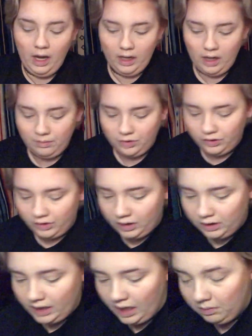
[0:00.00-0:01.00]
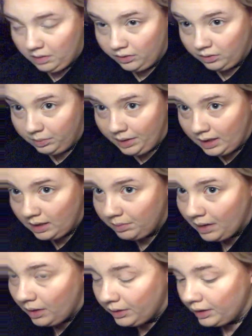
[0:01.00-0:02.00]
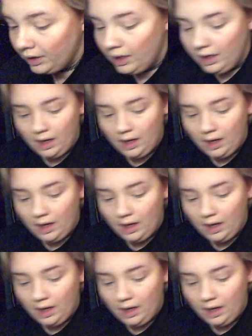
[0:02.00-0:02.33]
And I'm just going to take my little baking powder.